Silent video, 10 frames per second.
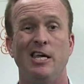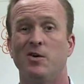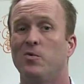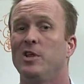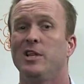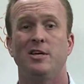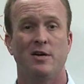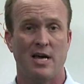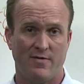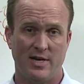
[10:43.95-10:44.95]
You really
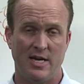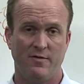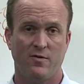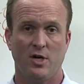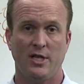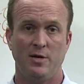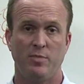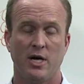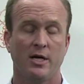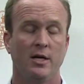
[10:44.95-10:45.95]
don't have a need for a lead
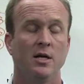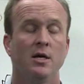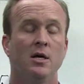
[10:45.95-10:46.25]
bucket.